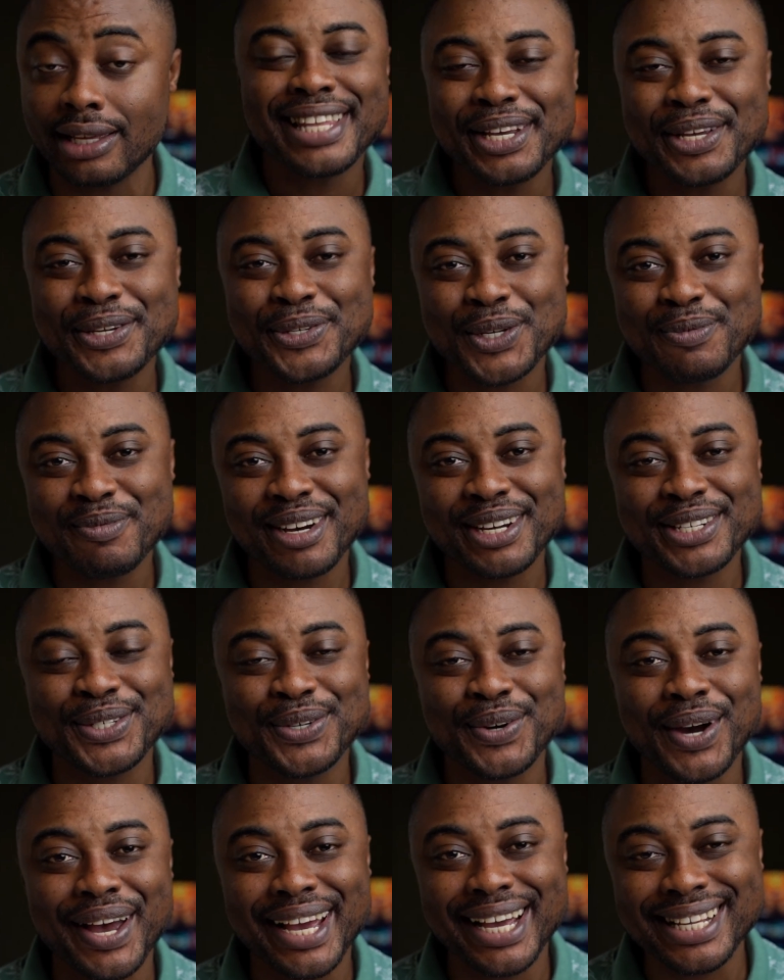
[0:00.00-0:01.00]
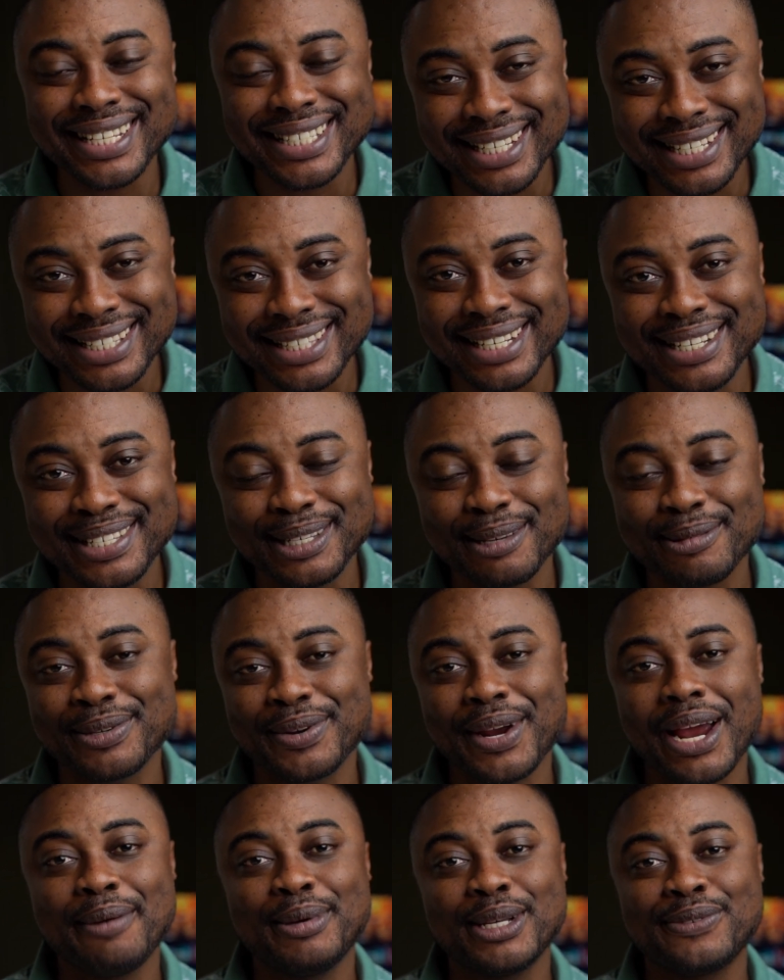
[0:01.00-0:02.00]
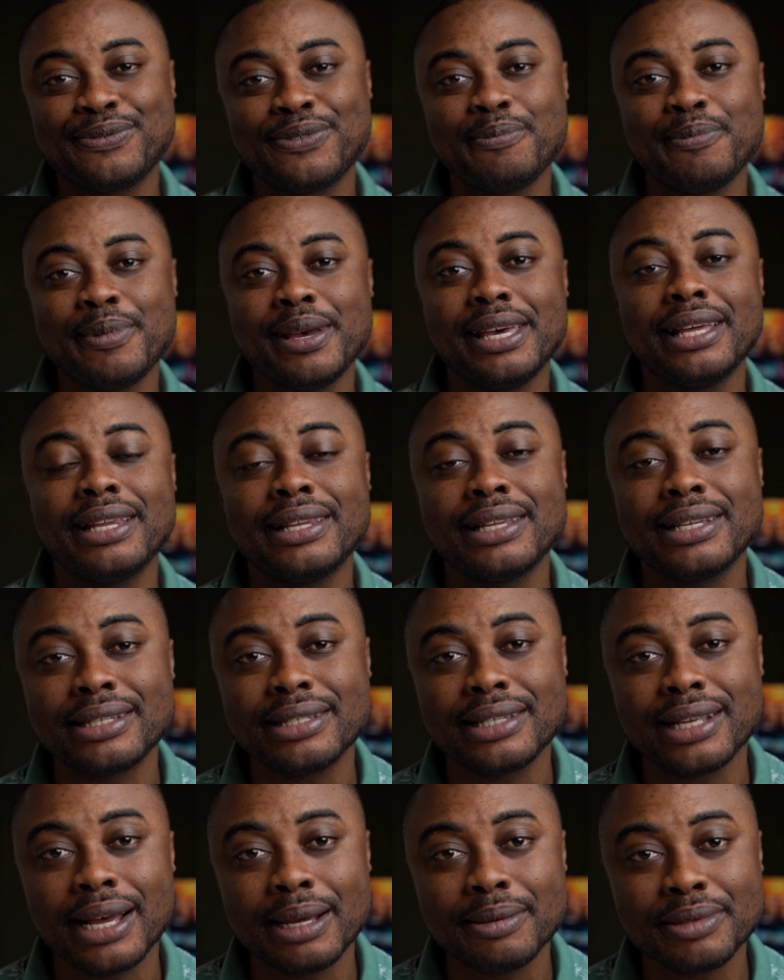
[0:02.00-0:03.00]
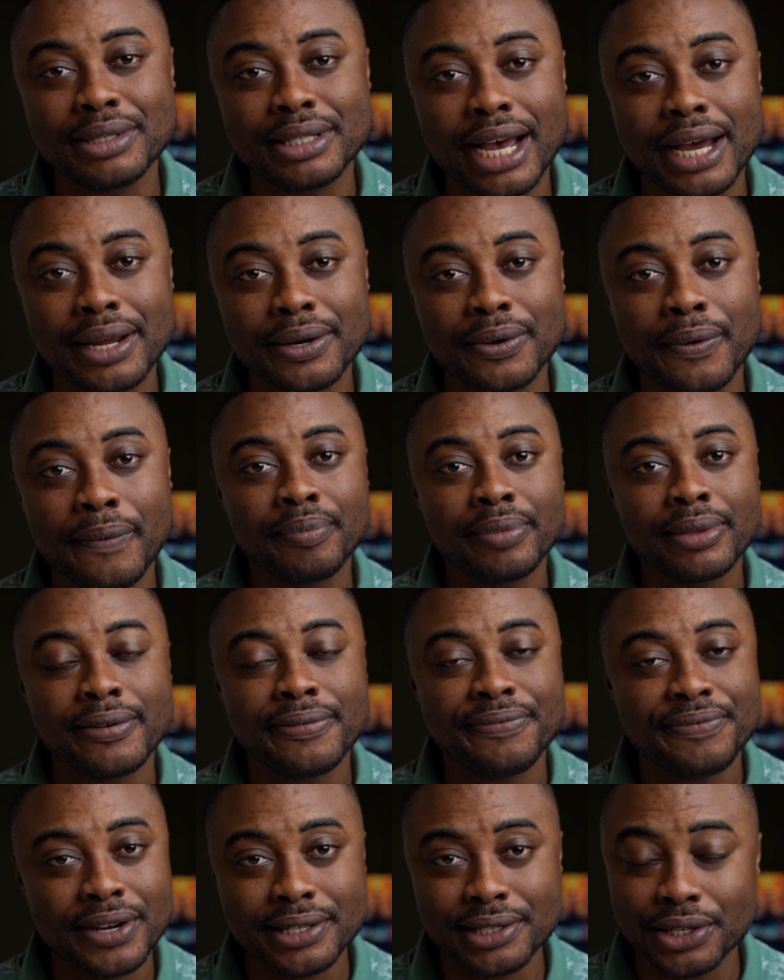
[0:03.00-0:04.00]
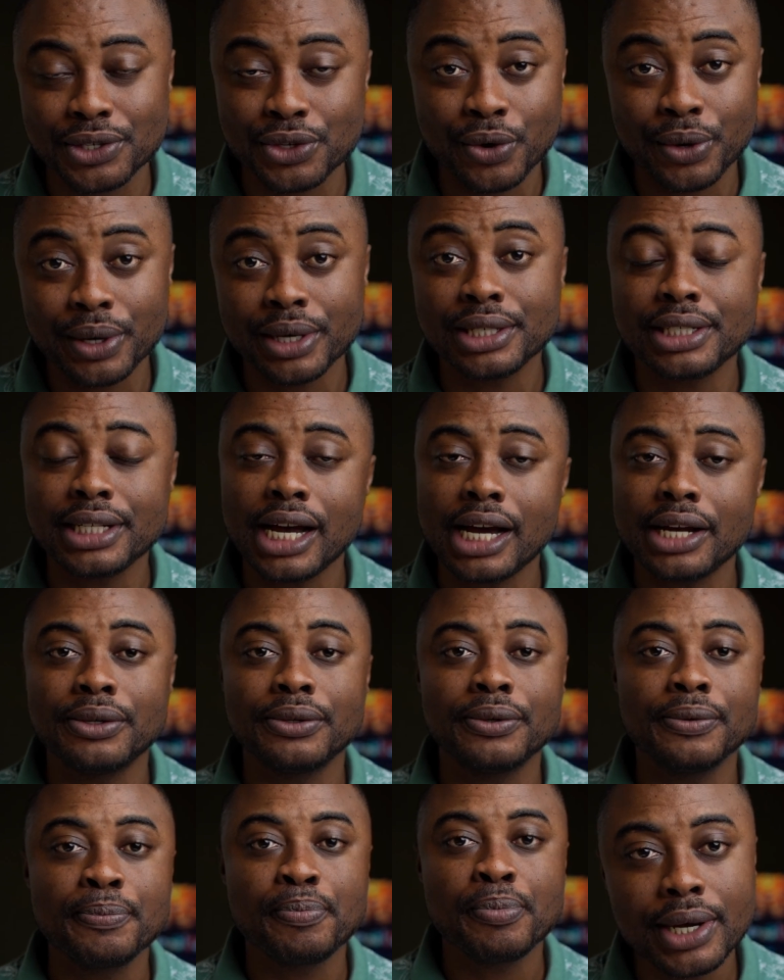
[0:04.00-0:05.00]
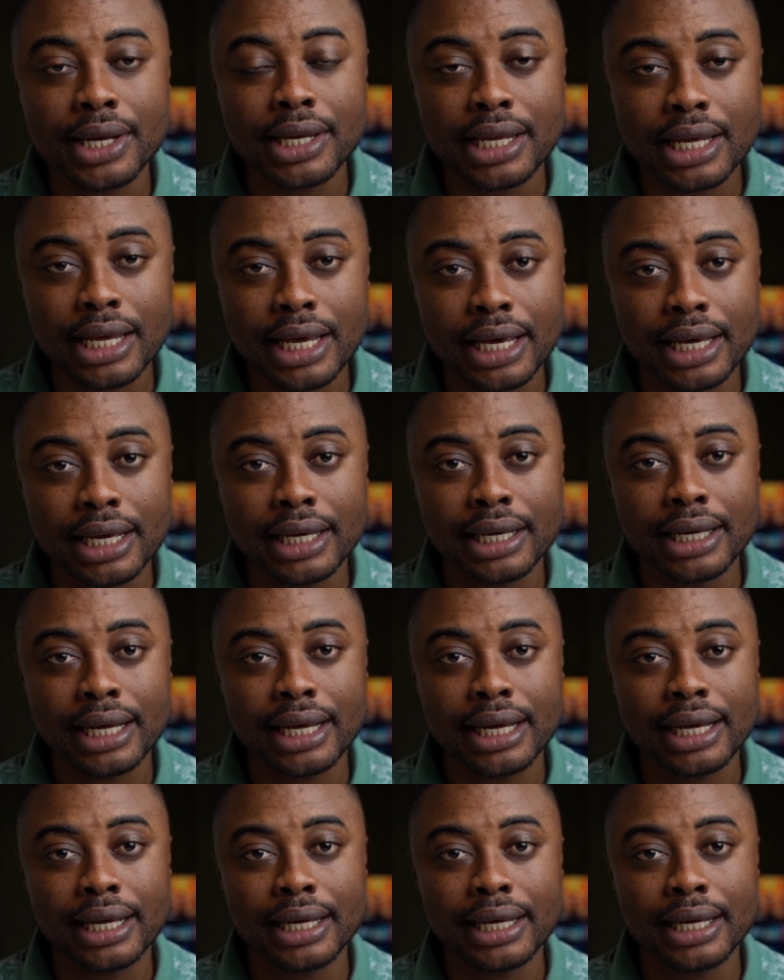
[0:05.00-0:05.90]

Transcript: Thank you so much to our existing subscribers for making this channel the fastest growing channel on here.